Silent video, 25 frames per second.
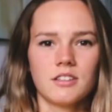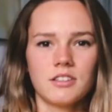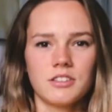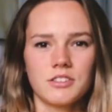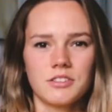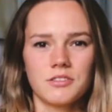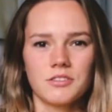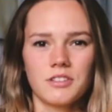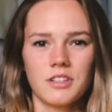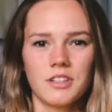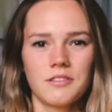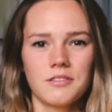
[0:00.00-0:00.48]

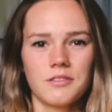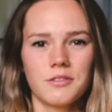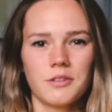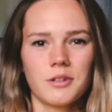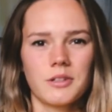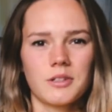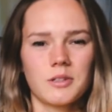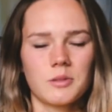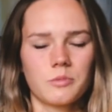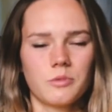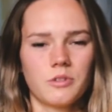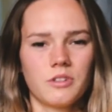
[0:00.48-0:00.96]
Just to give
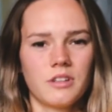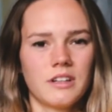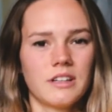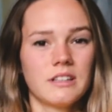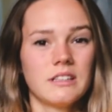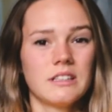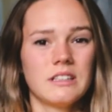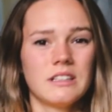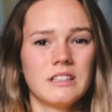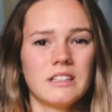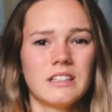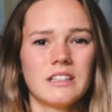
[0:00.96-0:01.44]
you a small
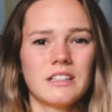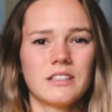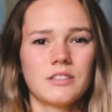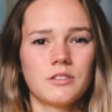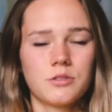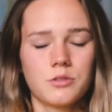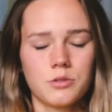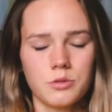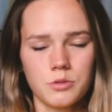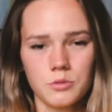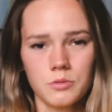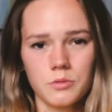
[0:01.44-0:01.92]
idea,
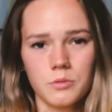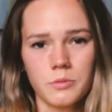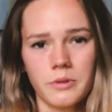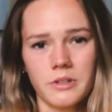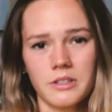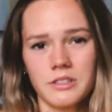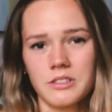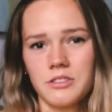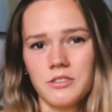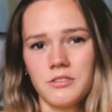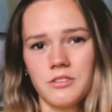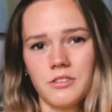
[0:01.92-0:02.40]
to
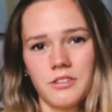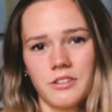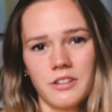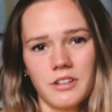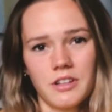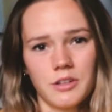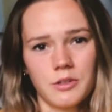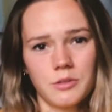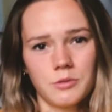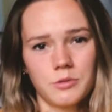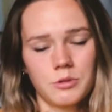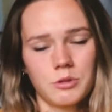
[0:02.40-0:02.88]

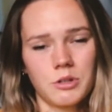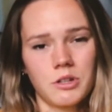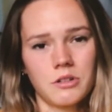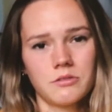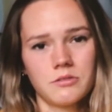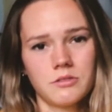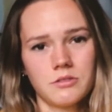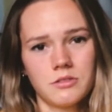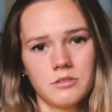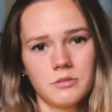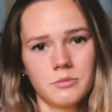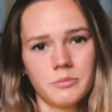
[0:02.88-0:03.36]
Barcelona you
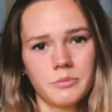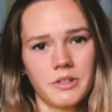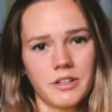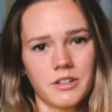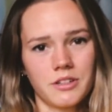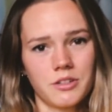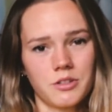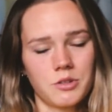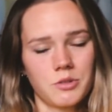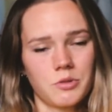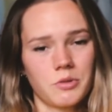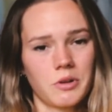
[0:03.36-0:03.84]
travel
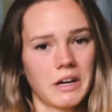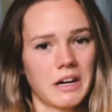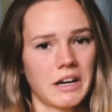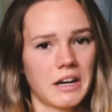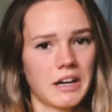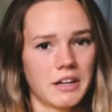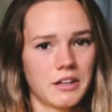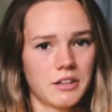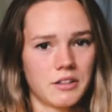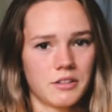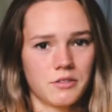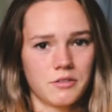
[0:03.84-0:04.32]
by
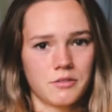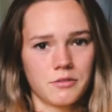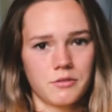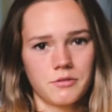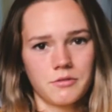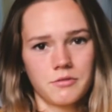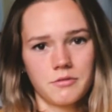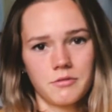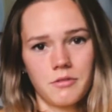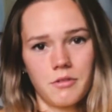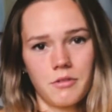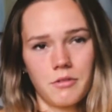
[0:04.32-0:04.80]
train
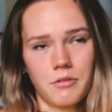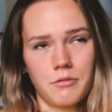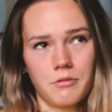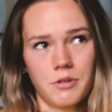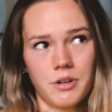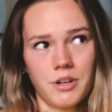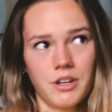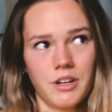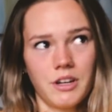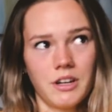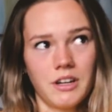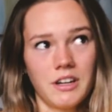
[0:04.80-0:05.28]

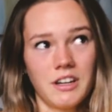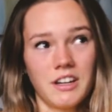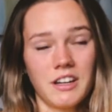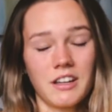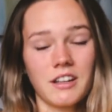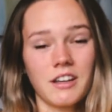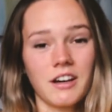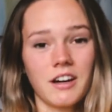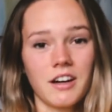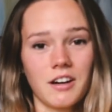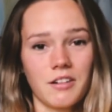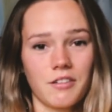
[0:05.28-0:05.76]

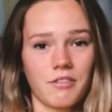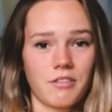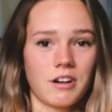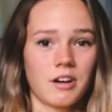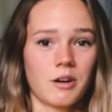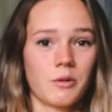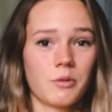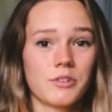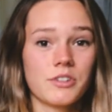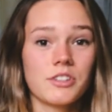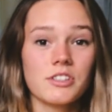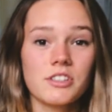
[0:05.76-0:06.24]
3.5
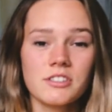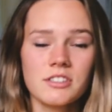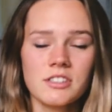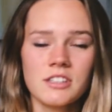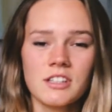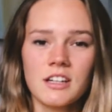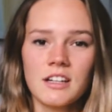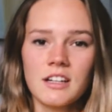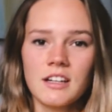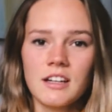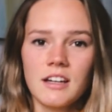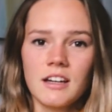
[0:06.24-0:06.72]
hours,
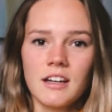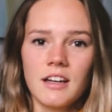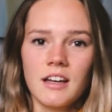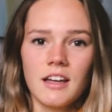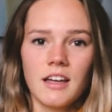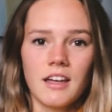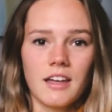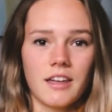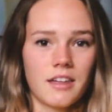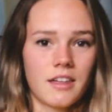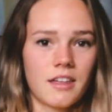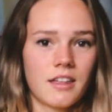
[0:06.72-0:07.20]

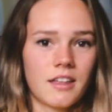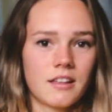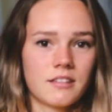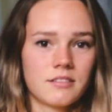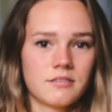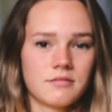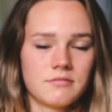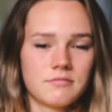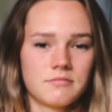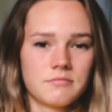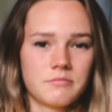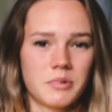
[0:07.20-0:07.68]

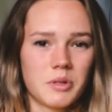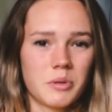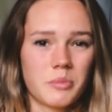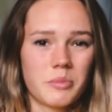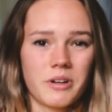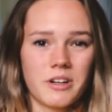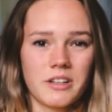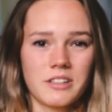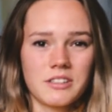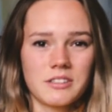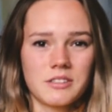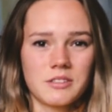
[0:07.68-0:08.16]
and by
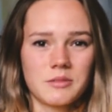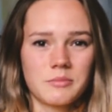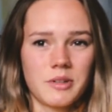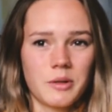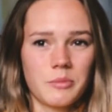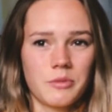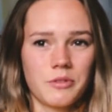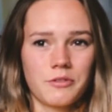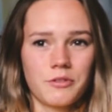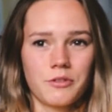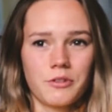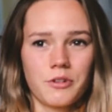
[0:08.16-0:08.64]
bus
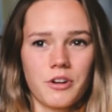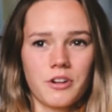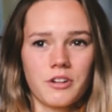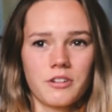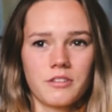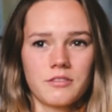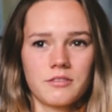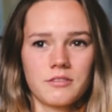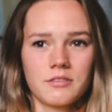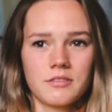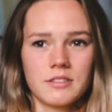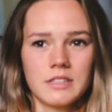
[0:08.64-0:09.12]
maybe 4.
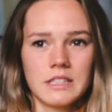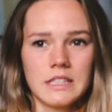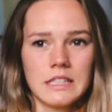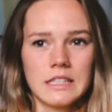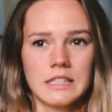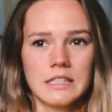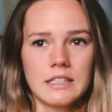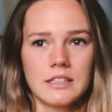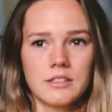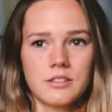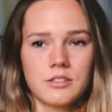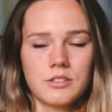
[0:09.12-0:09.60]

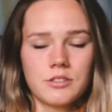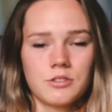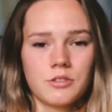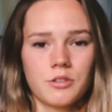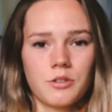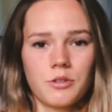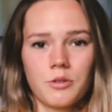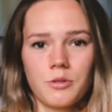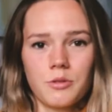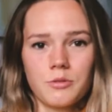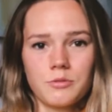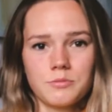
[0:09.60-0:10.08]

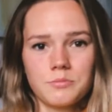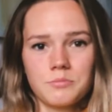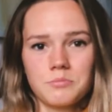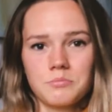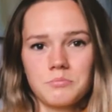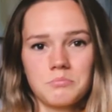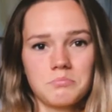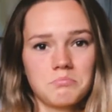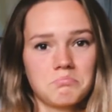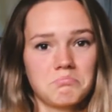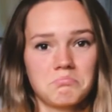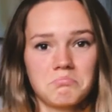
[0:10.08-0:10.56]
So
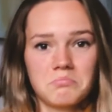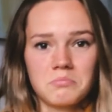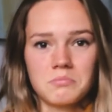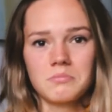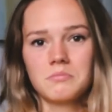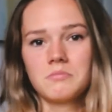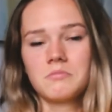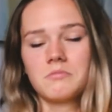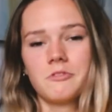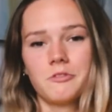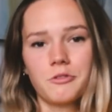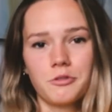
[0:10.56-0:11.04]

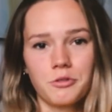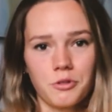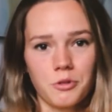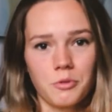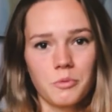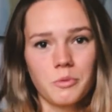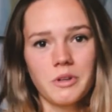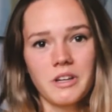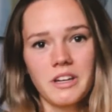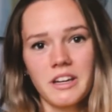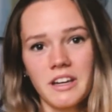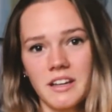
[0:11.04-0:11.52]

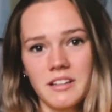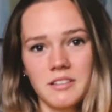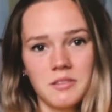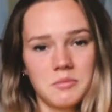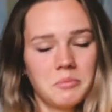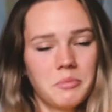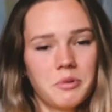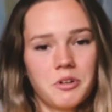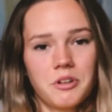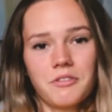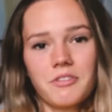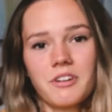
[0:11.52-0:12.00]
for a weekend,
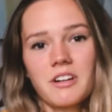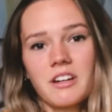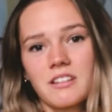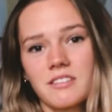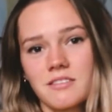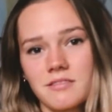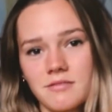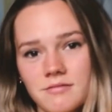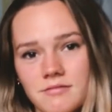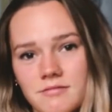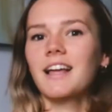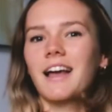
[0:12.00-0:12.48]

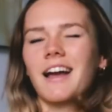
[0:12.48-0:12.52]
perfect.